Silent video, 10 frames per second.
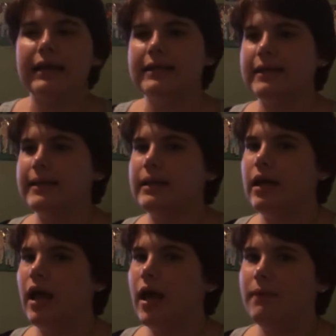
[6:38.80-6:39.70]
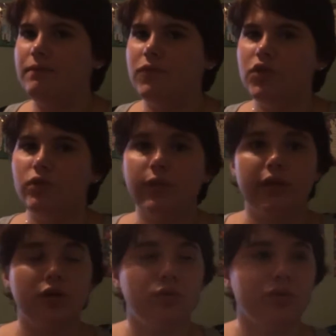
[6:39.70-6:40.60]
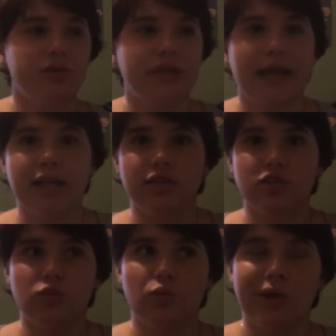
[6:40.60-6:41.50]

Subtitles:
I can do really cool things